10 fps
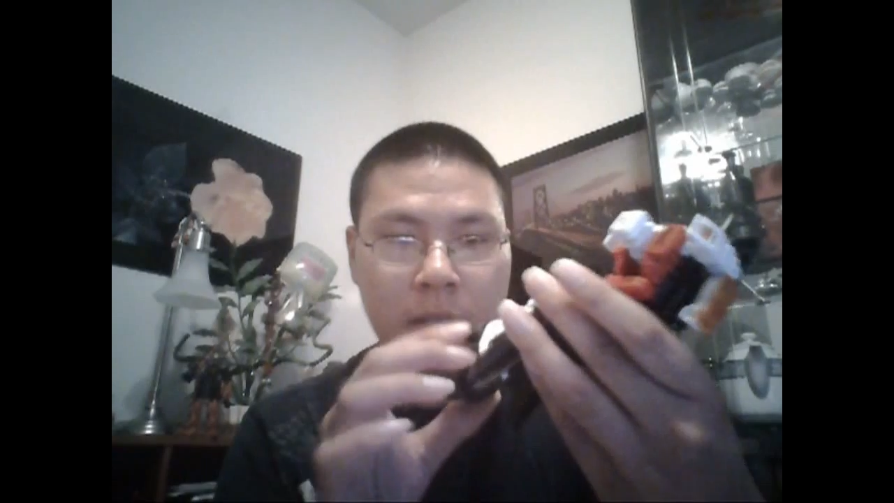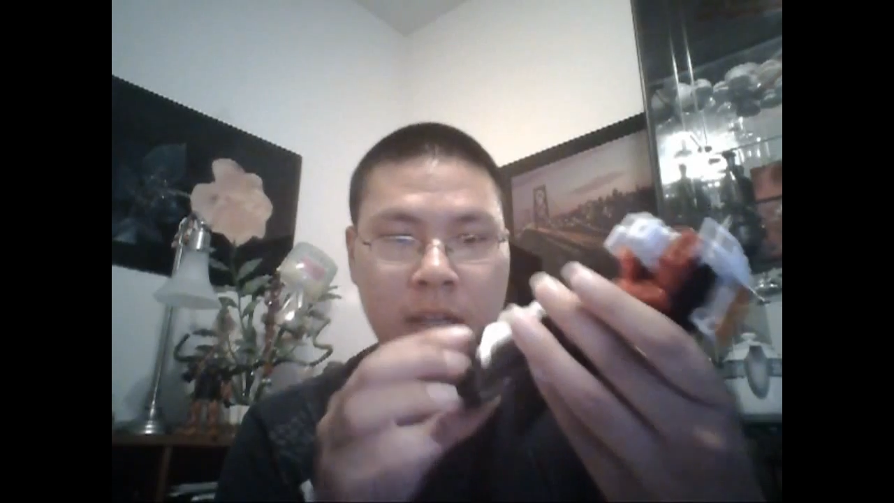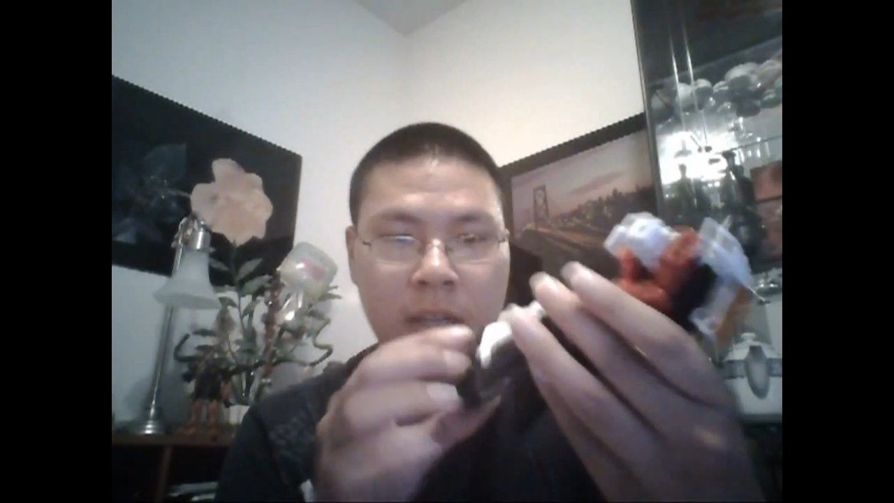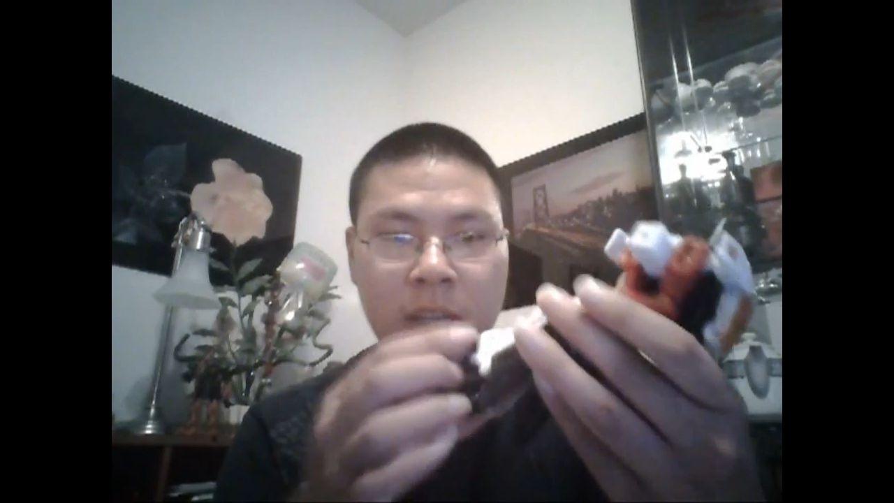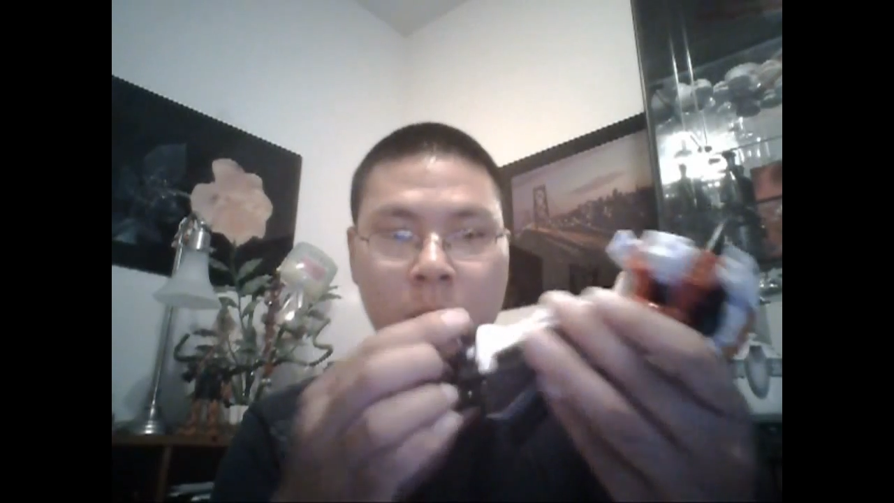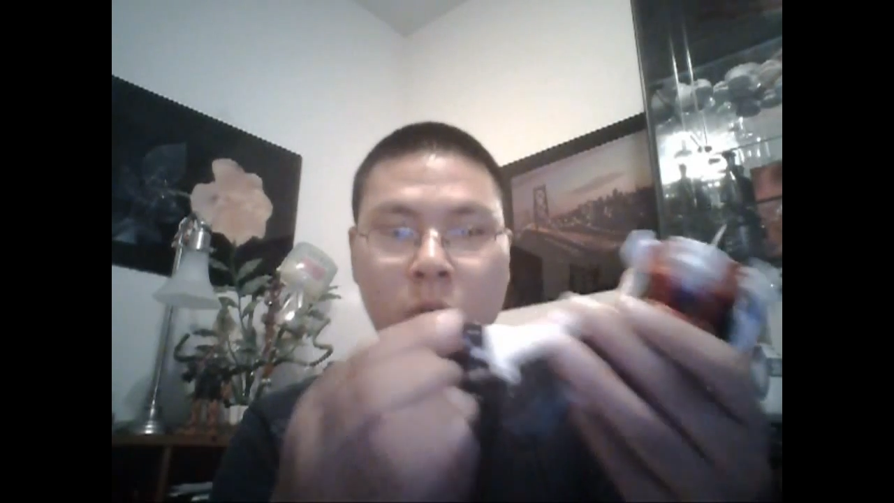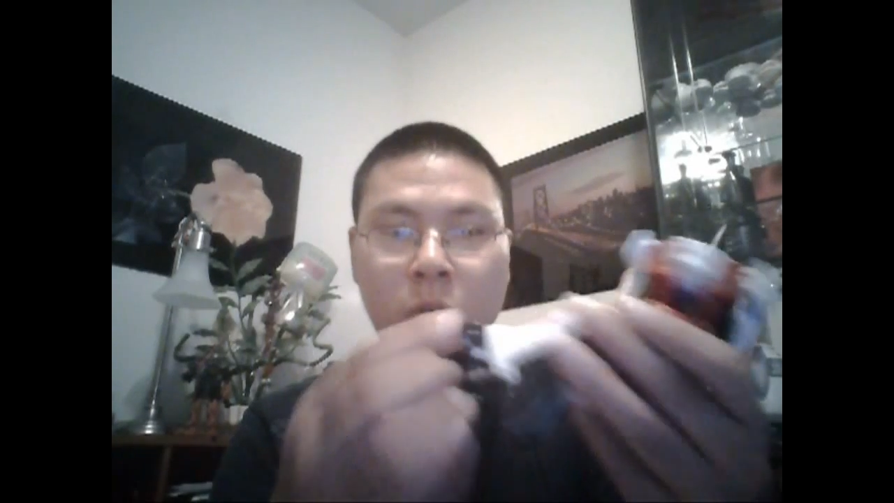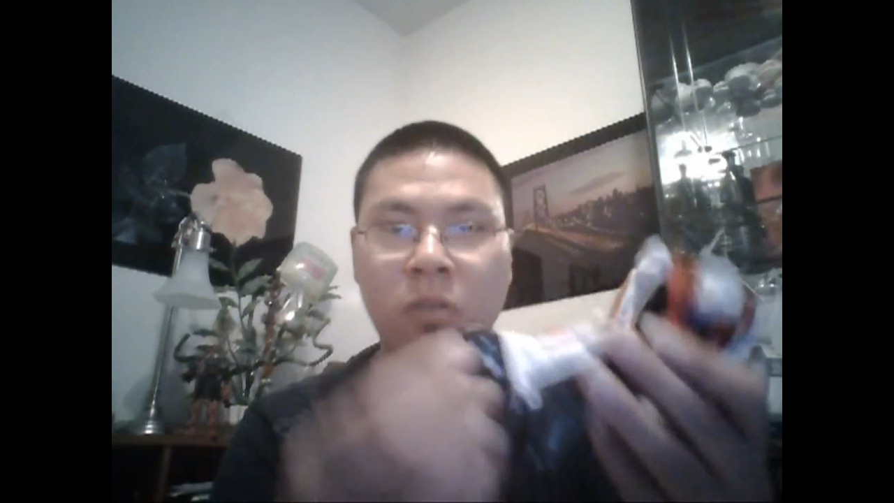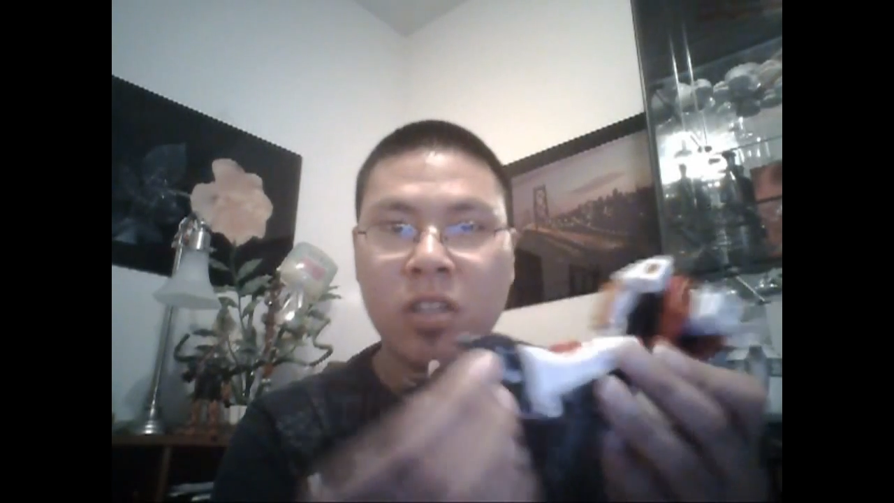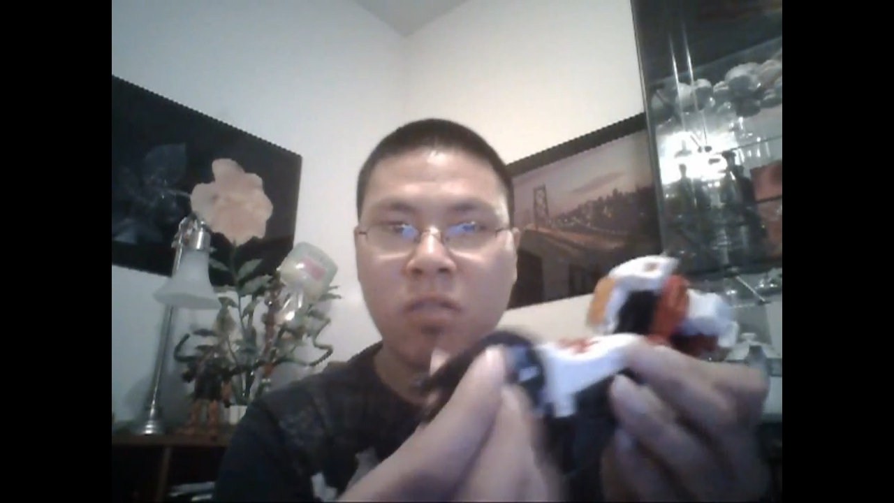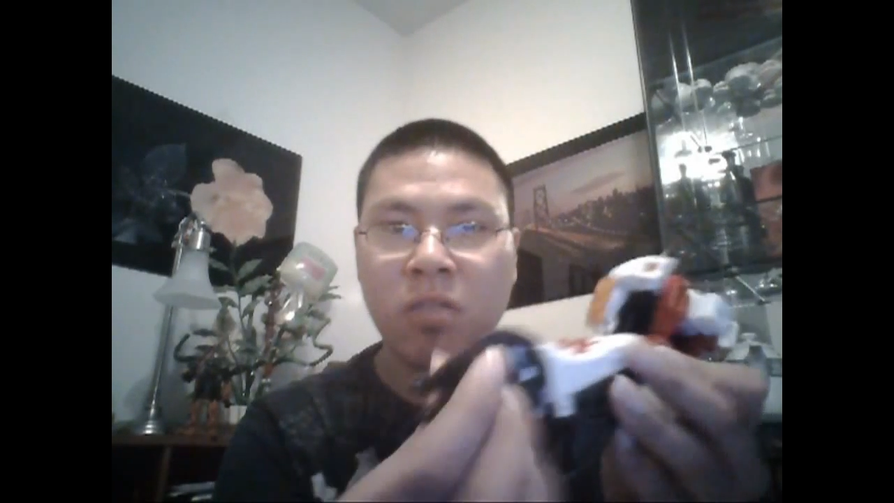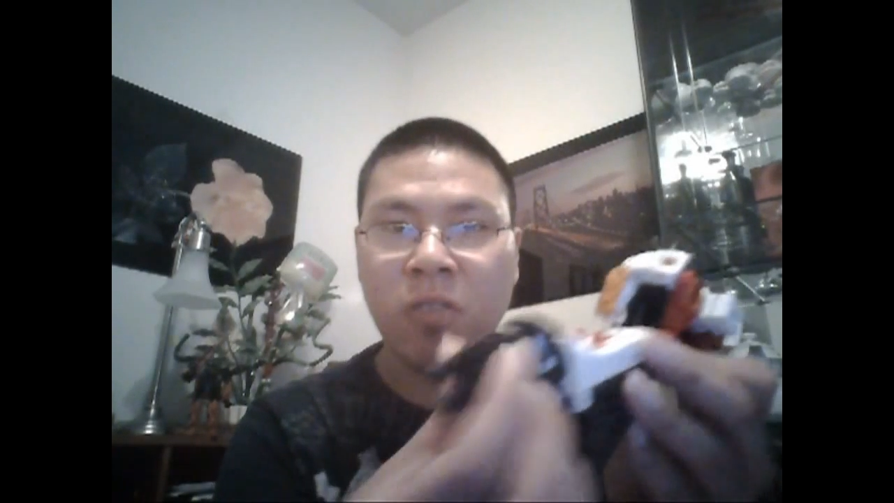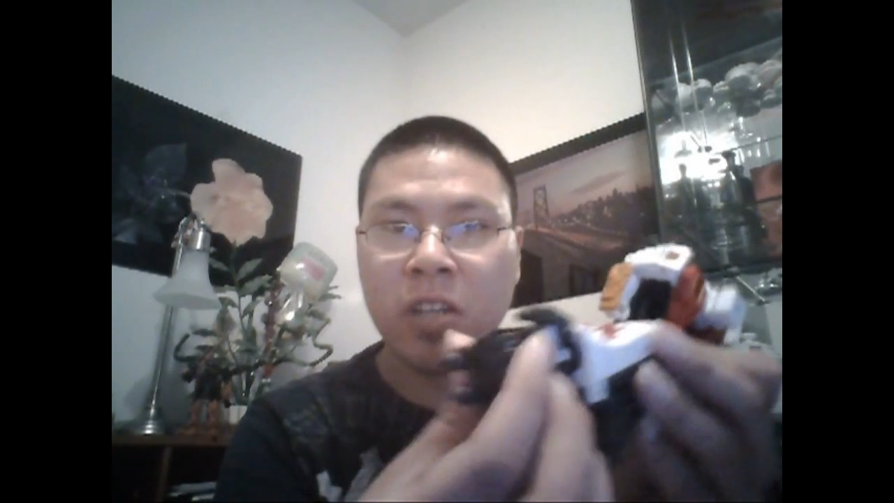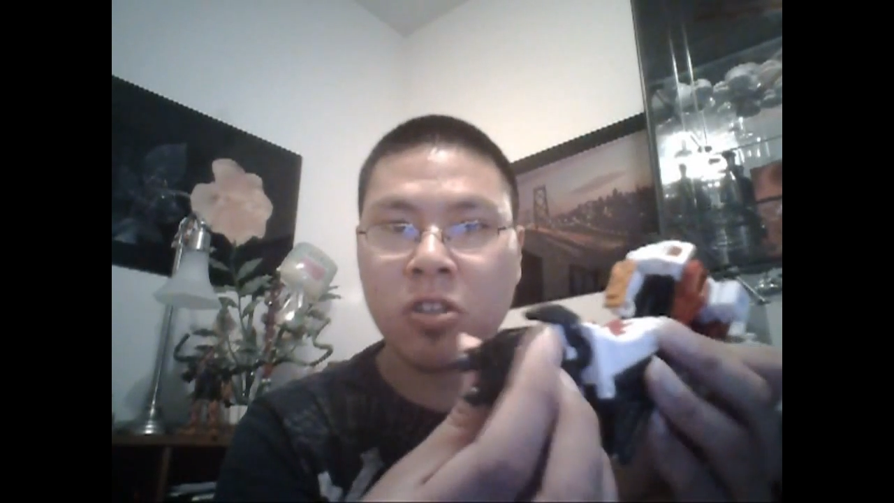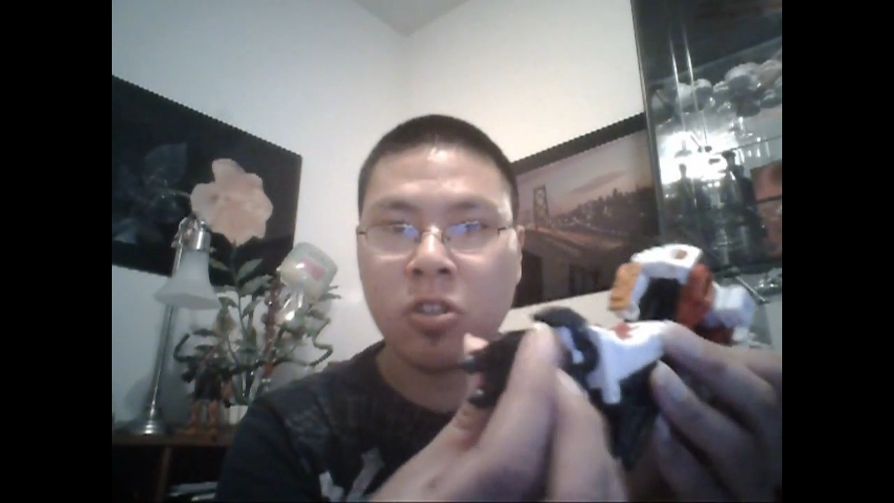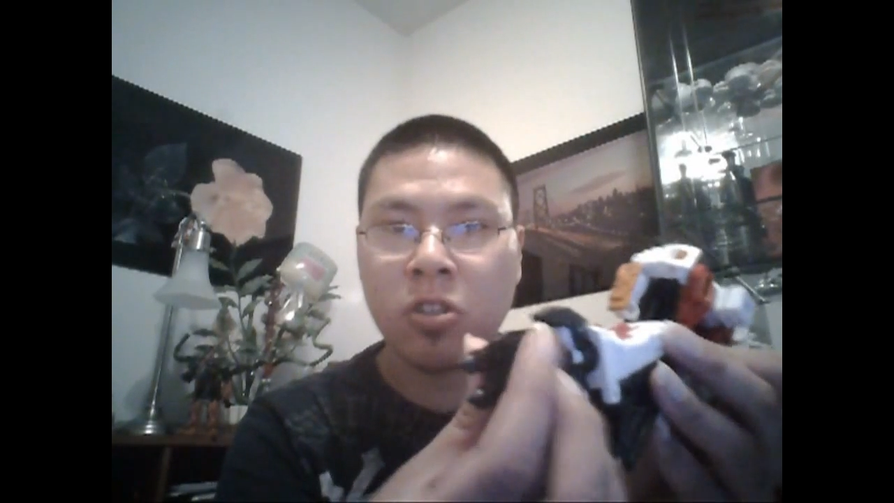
It can move its fingers